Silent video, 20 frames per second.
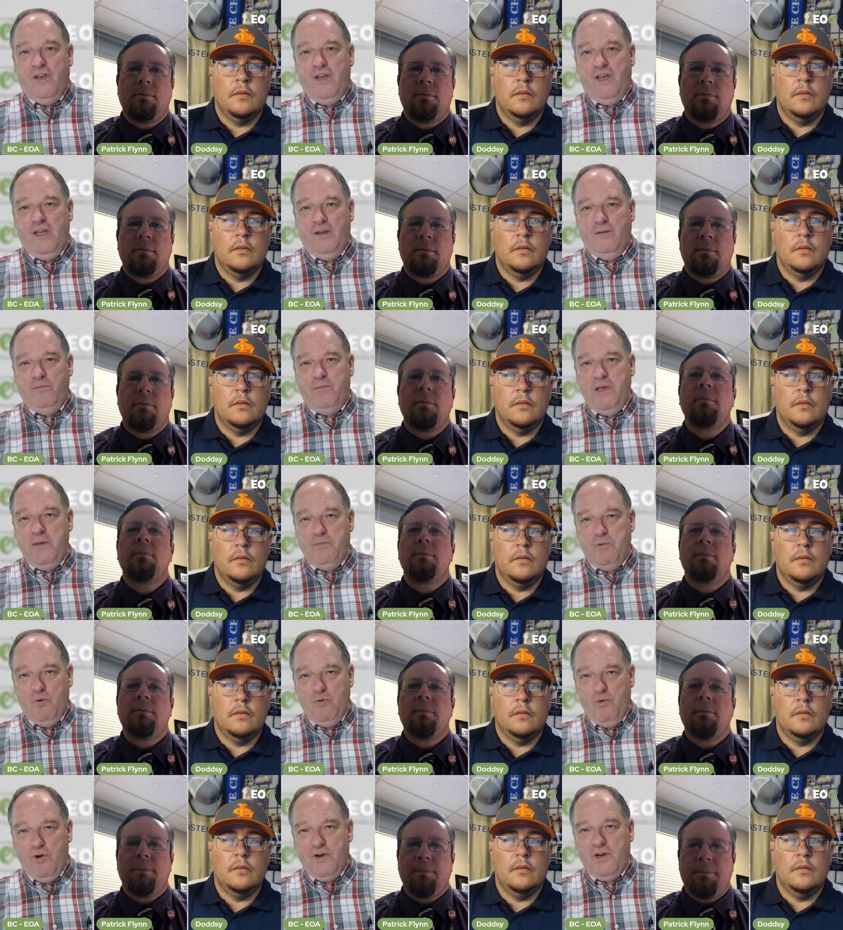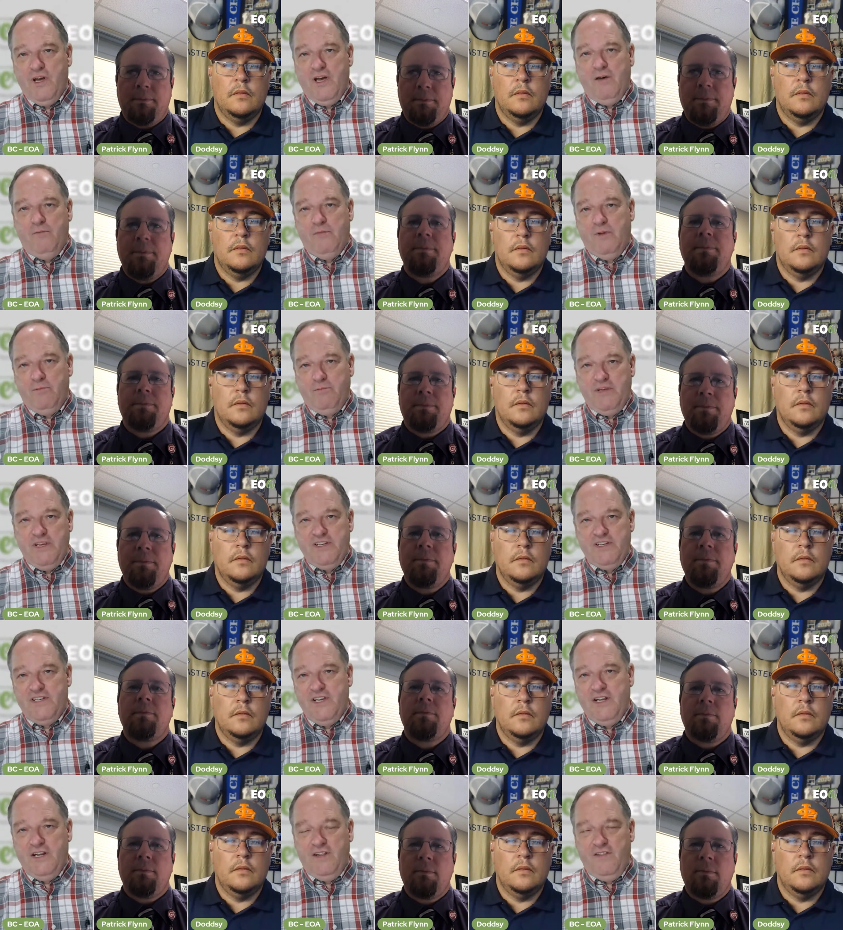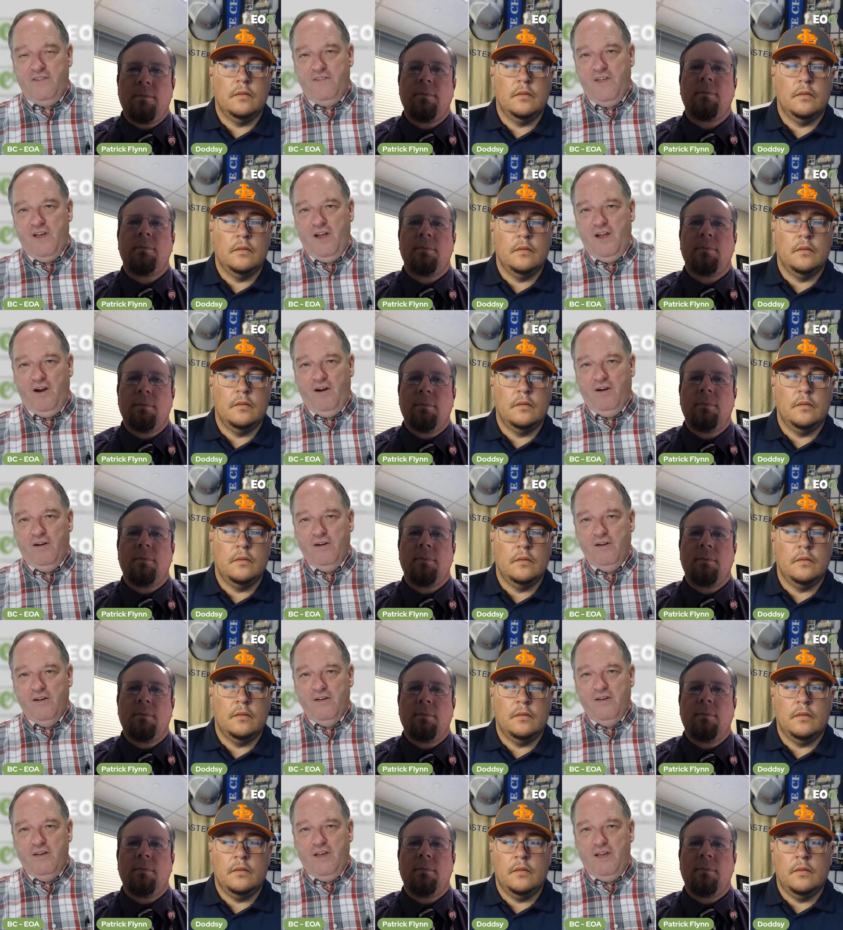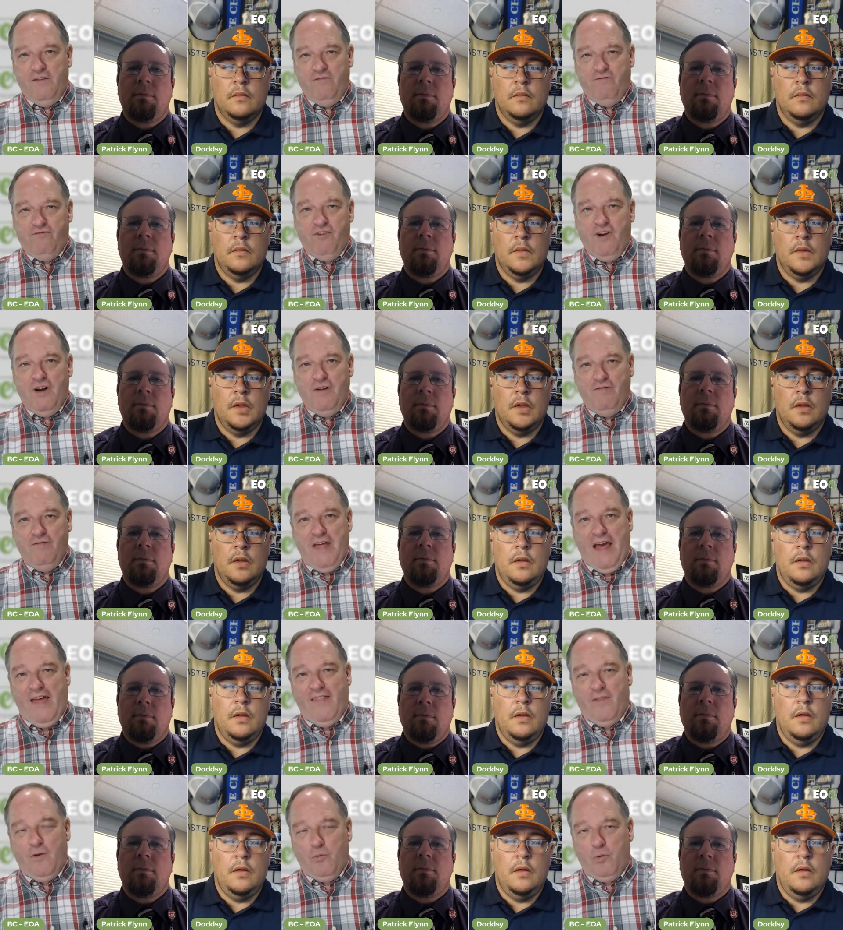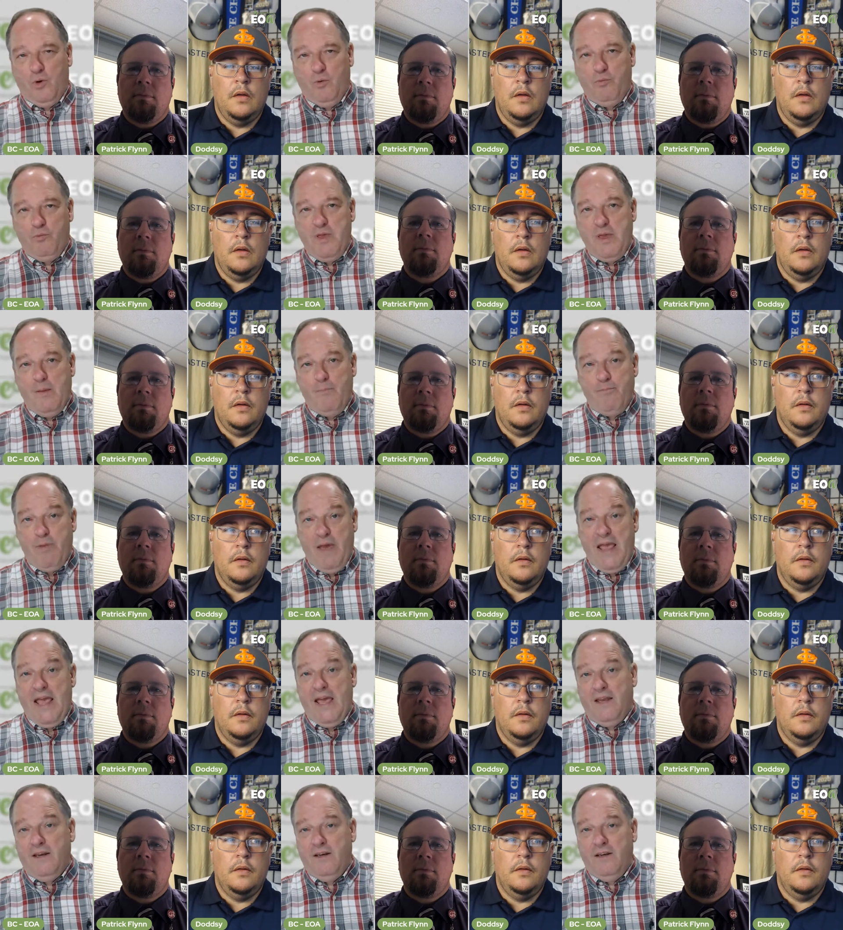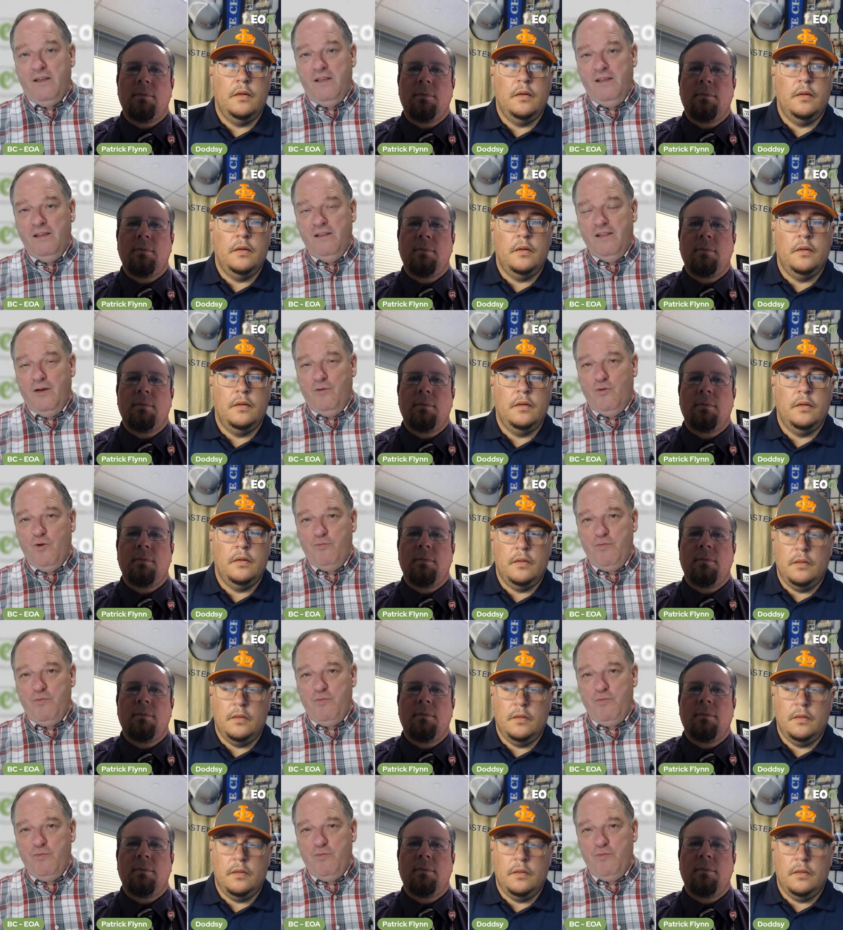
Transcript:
Speaker 1: and people will come and be seated there in front of that there will be a band that will